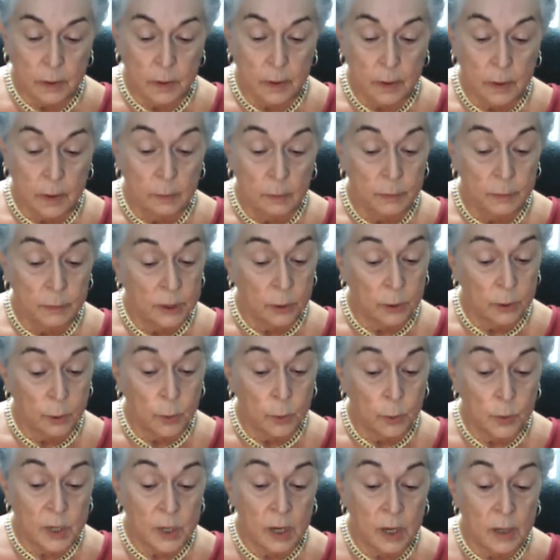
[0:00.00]
But the
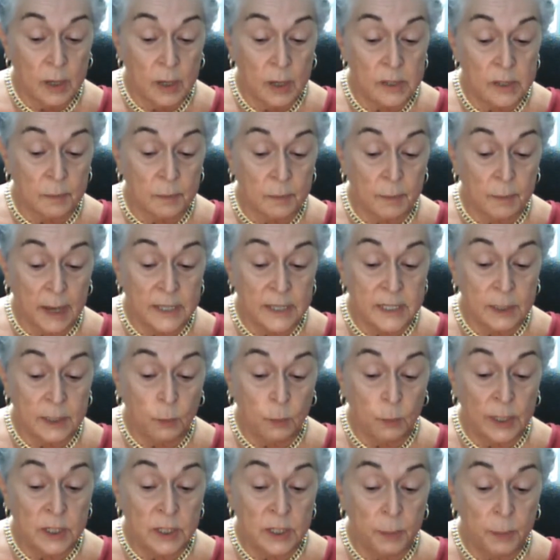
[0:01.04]
Lord cast a mighty
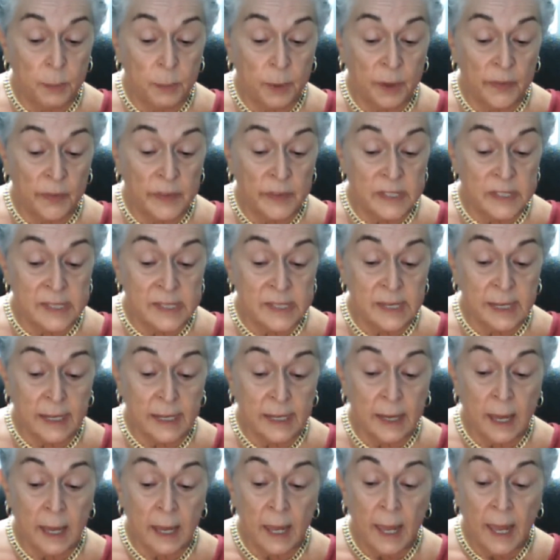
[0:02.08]
wind upon the sea,
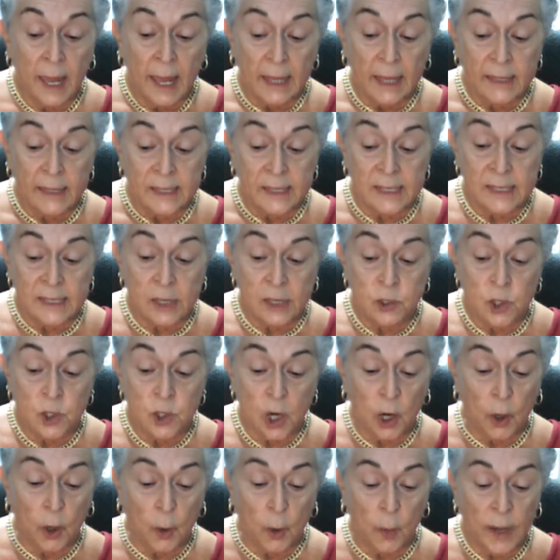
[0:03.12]
and such
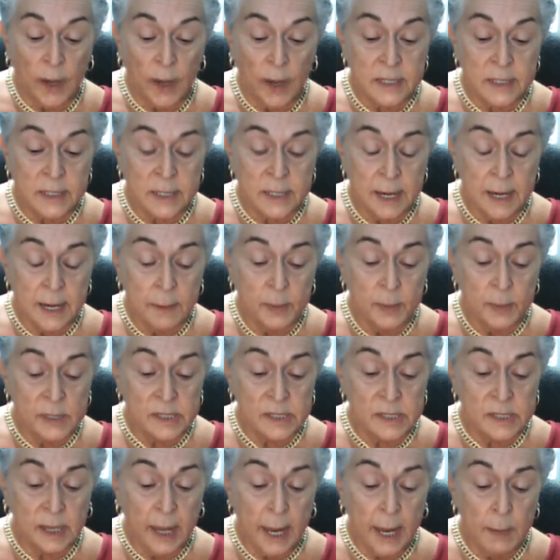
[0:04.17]
a great
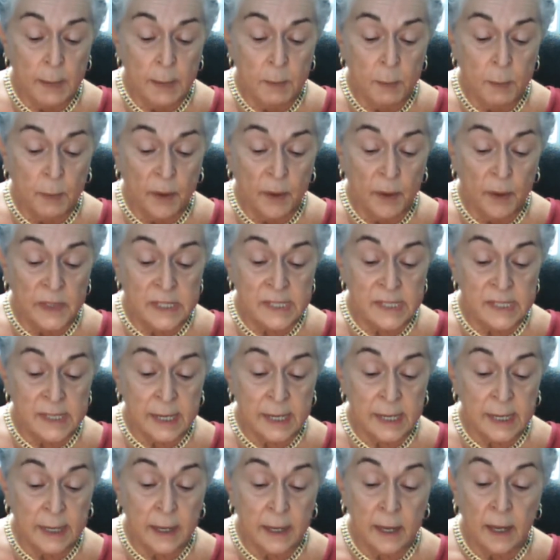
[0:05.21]
tempest came upon the
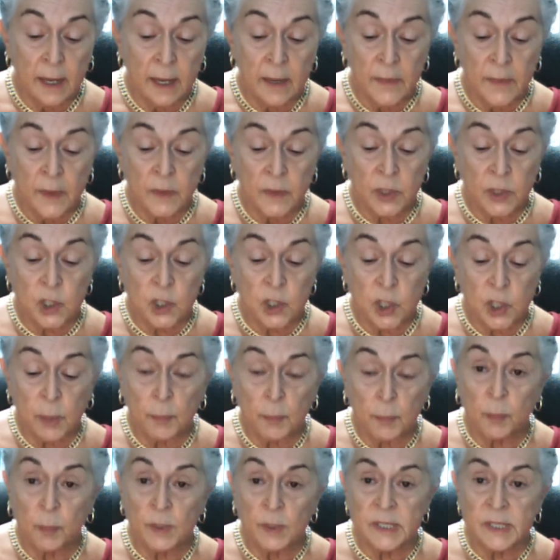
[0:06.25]
sea that the ship
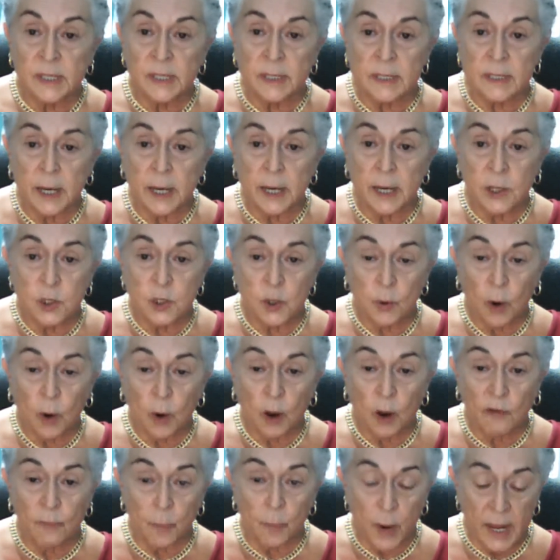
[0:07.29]
was in danger of
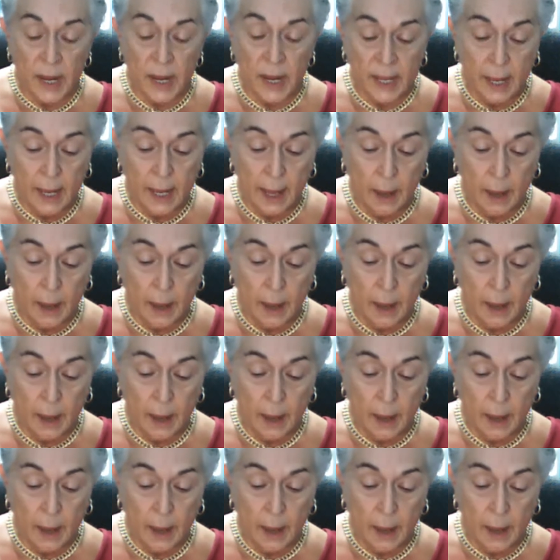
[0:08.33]
breaking up.